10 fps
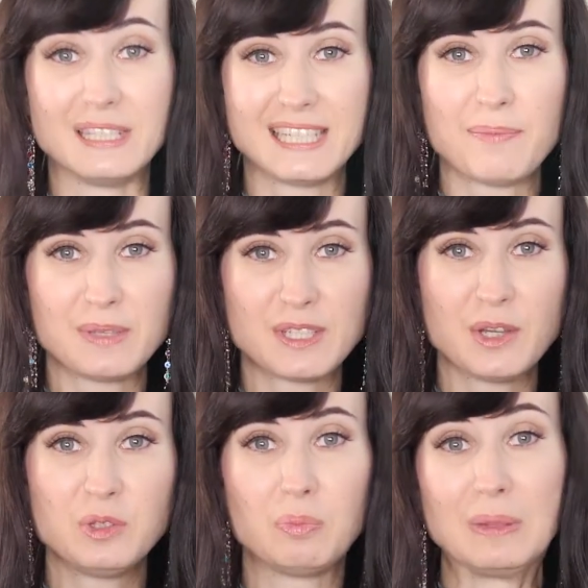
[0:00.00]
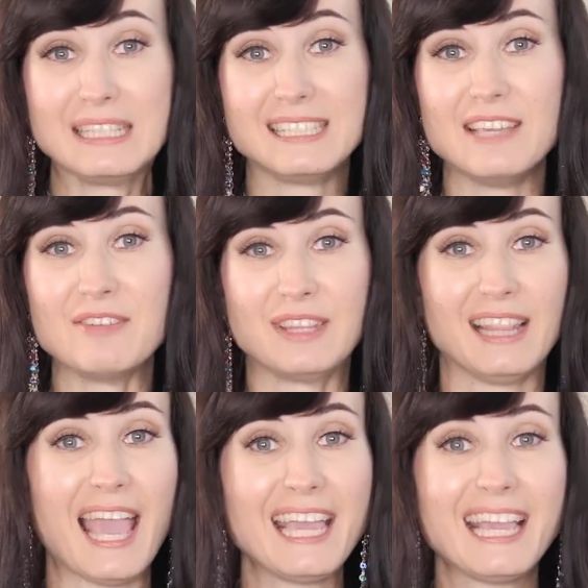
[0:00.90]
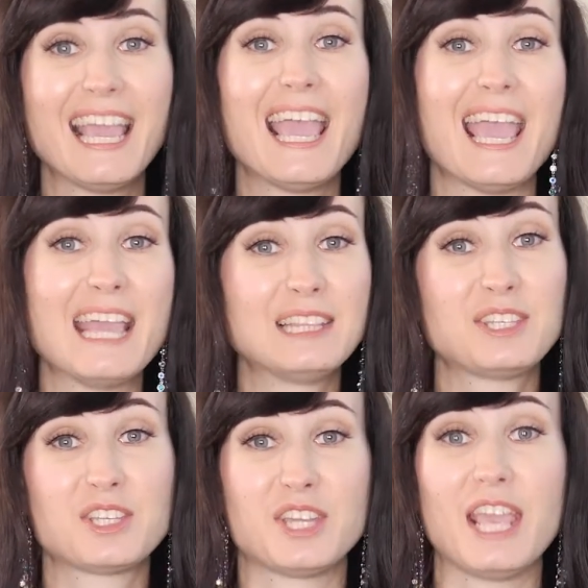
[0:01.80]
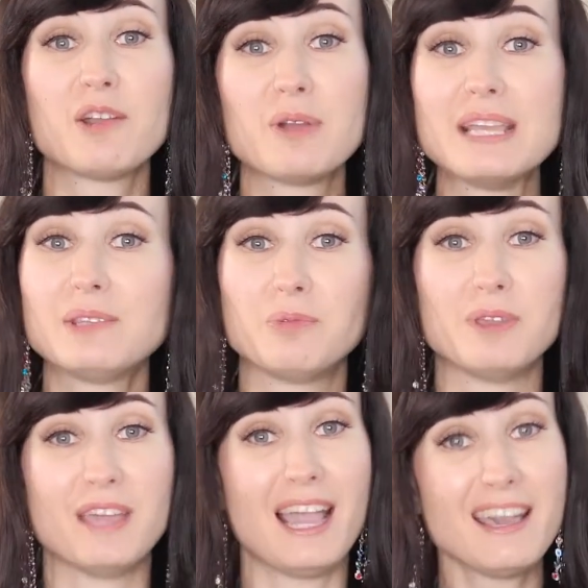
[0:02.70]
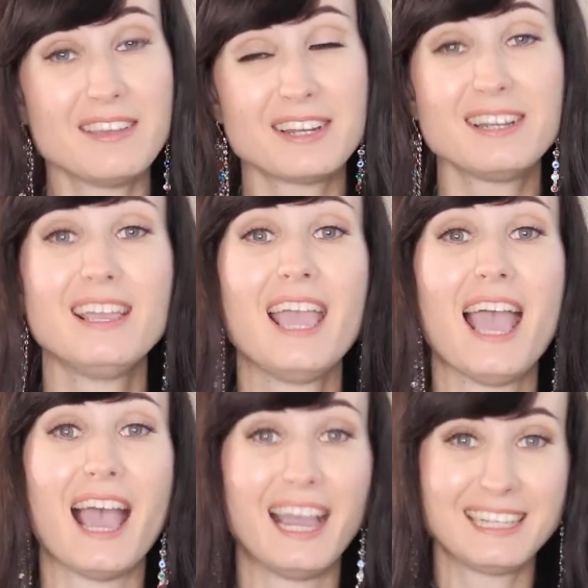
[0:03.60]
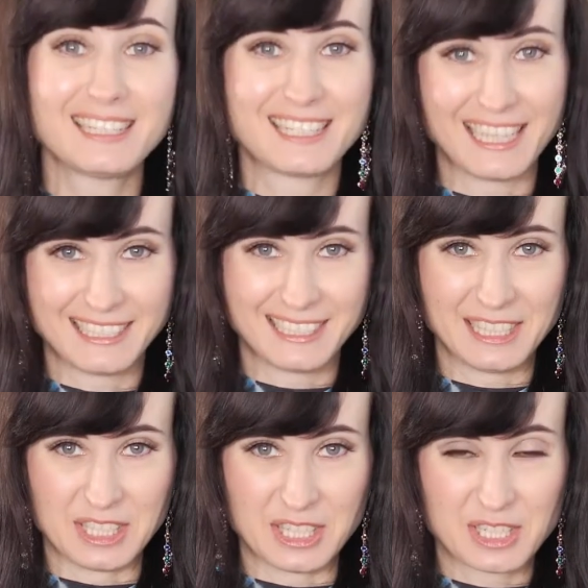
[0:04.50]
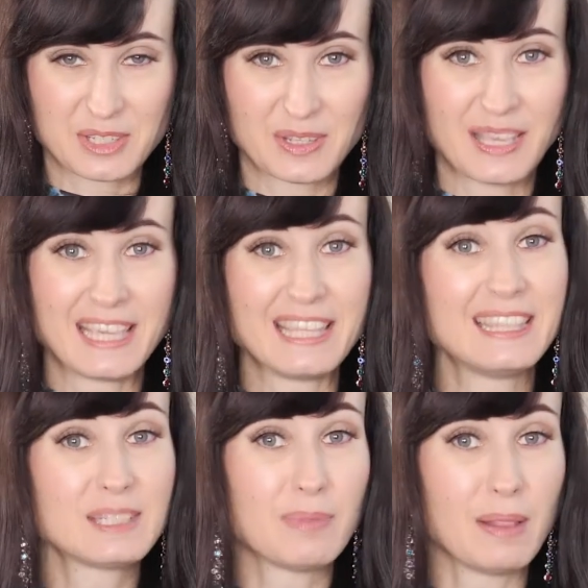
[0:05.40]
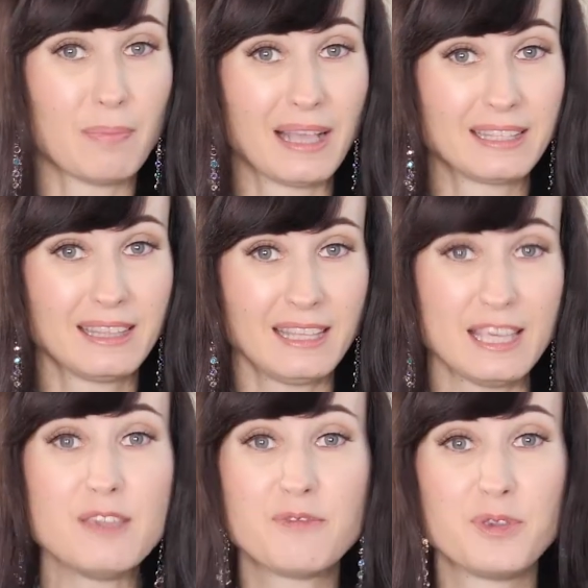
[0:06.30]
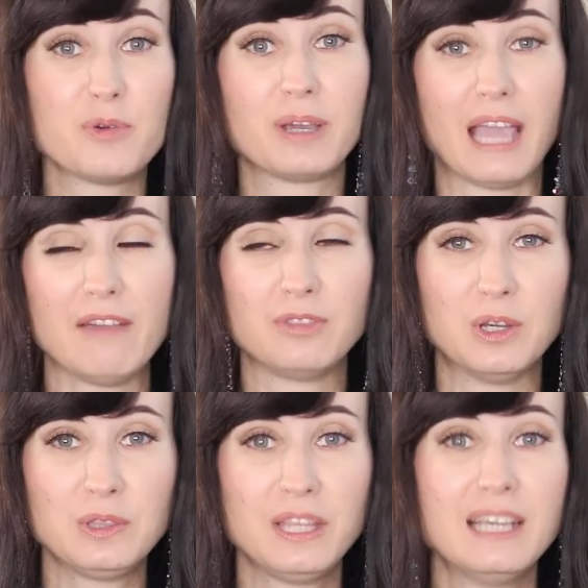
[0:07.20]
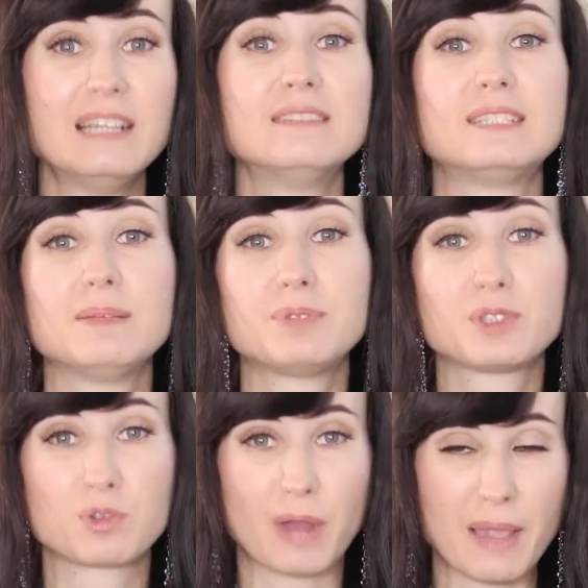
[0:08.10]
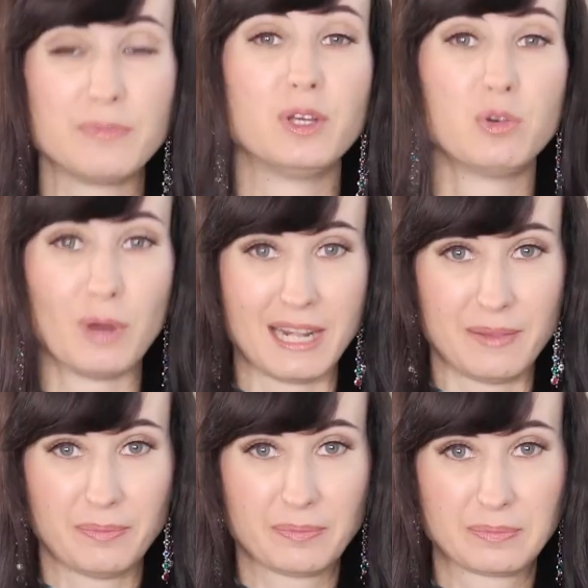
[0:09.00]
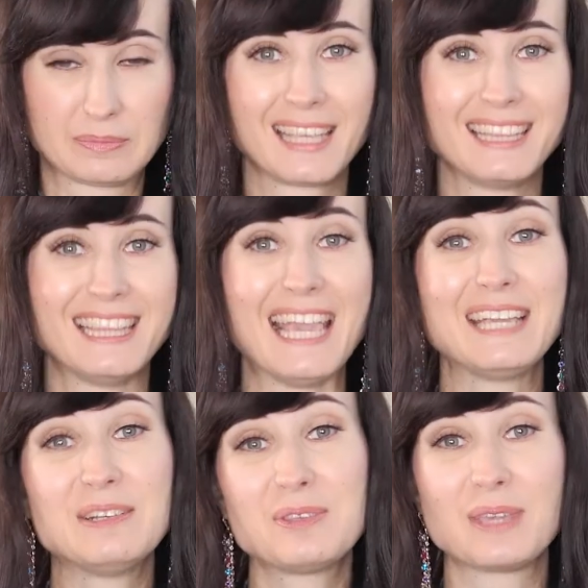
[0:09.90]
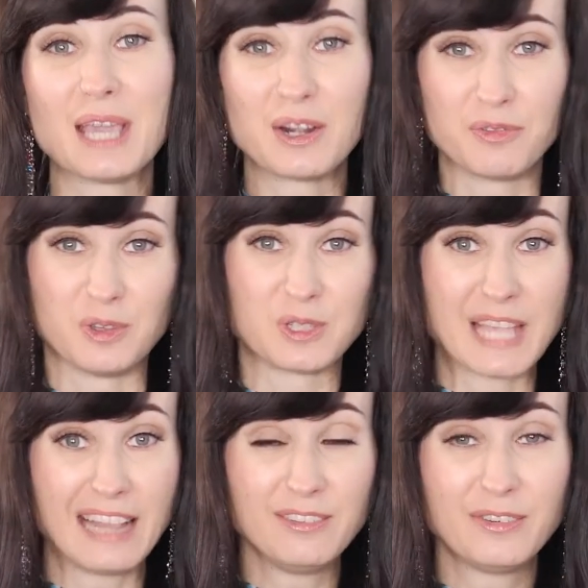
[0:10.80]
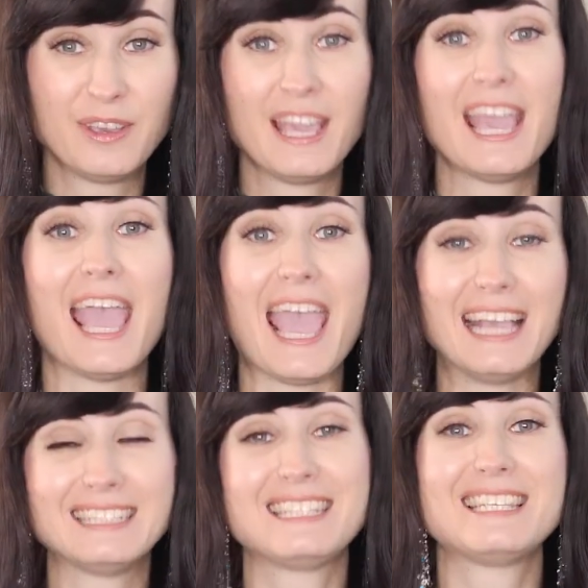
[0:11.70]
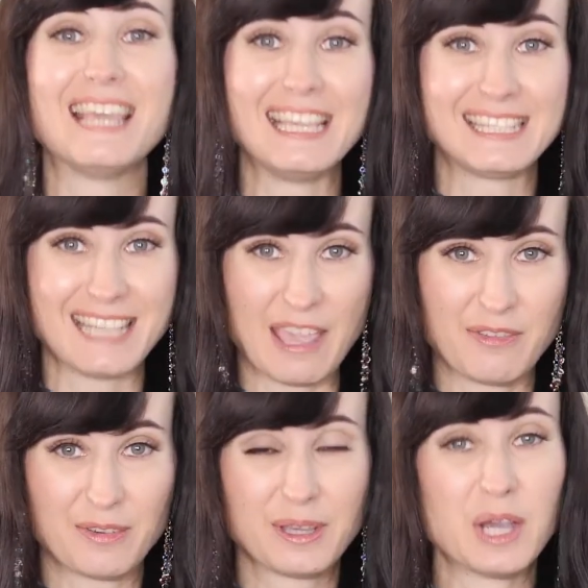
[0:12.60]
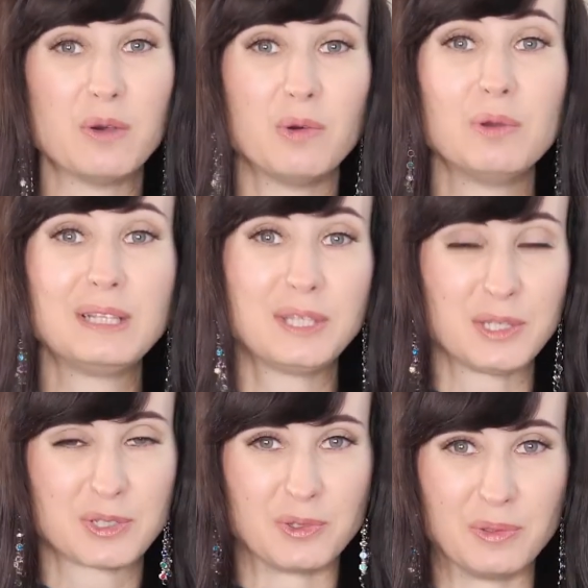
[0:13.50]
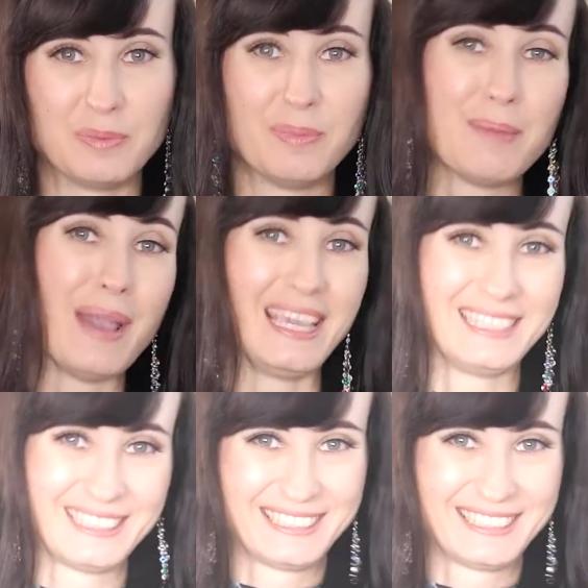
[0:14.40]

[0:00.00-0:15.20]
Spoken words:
this episode, please give it a like and share it with other heart-centered leaders. Hit this bell button if you have not subscribed already. Take good care of yourself and stay safe. We will talk soon. Bye bye.